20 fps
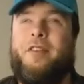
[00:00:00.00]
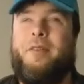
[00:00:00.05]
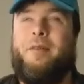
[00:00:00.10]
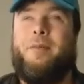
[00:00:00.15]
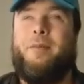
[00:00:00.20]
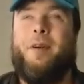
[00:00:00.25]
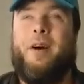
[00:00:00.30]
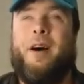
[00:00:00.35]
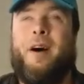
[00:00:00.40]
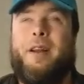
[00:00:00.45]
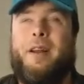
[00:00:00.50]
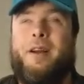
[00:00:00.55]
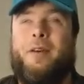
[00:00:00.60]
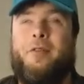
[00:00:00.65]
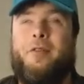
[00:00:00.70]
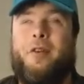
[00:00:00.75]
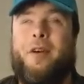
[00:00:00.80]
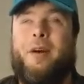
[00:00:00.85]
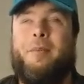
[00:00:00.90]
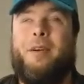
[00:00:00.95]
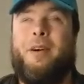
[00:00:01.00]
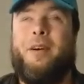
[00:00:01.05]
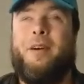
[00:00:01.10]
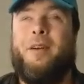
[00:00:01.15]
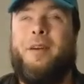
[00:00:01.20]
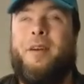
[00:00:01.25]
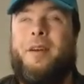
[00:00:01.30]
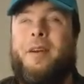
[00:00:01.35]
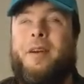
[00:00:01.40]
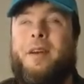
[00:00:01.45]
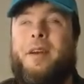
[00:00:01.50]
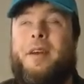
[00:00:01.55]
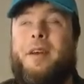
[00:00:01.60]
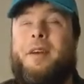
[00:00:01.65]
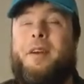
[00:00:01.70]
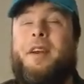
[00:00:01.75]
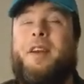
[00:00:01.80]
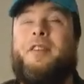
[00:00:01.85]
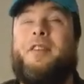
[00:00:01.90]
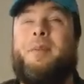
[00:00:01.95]
And audio drama
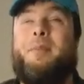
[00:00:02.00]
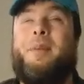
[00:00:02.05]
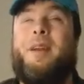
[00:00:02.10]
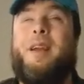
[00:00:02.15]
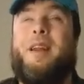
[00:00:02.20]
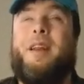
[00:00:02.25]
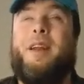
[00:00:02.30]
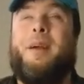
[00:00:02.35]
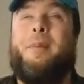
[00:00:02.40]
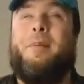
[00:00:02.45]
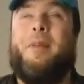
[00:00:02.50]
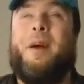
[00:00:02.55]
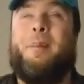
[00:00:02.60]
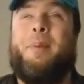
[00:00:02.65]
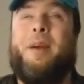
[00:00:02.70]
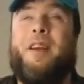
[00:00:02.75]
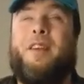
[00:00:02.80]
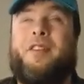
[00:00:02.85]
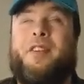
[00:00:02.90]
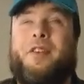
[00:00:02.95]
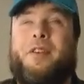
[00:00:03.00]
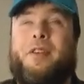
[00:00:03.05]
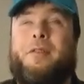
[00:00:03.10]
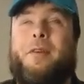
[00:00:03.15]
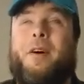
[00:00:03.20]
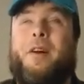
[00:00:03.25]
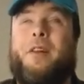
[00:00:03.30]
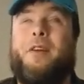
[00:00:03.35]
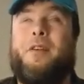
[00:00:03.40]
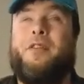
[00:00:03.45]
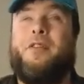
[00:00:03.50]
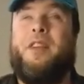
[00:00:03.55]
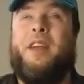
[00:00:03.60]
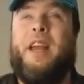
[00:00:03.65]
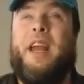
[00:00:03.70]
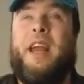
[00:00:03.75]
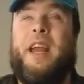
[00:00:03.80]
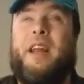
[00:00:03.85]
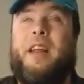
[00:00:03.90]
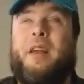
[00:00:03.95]
is a medium that basically follows
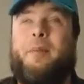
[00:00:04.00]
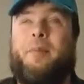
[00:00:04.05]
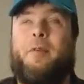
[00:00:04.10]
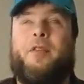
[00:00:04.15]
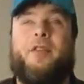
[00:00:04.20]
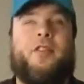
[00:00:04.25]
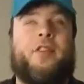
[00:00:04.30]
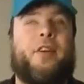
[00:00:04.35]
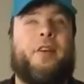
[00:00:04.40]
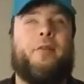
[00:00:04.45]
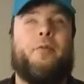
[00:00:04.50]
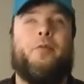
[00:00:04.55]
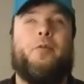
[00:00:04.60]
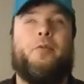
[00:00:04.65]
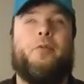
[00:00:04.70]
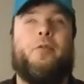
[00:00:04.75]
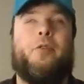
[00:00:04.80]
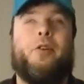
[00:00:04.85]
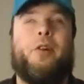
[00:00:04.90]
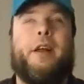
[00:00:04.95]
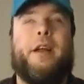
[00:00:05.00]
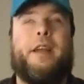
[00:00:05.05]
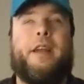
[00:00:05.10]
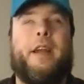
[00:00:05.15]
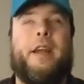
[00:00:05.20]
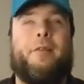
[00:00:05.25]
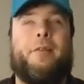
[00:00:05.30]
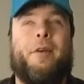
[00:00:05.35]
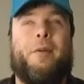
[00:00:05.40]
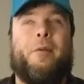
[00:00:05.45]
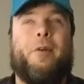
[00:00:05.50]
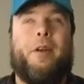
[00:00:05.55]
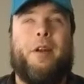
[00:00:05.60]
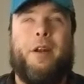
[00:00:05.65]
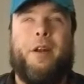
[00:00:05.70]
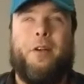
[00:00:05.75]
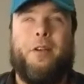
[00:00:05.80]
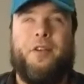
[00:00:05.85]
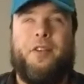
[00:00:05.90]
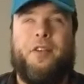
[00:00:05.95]
the 80% rule like everyone
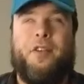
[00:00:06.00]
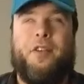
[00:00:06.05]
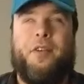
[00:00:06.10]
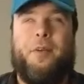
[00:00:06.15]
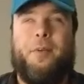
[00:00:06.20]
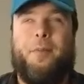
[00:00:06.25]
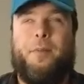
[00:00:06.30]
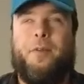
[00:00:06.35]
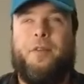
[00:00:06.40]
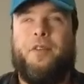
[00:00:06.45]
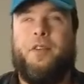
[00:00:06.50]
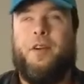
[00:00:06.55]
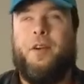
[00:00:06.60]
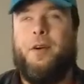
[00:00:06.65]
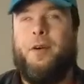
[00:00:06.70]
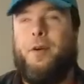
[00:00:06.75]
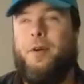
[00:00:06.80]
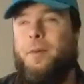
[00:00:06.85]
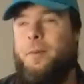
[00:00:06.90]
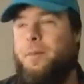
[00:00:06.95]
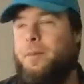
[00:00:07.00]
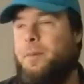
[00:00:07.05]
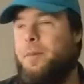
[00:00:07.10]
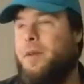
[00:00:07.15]
else, so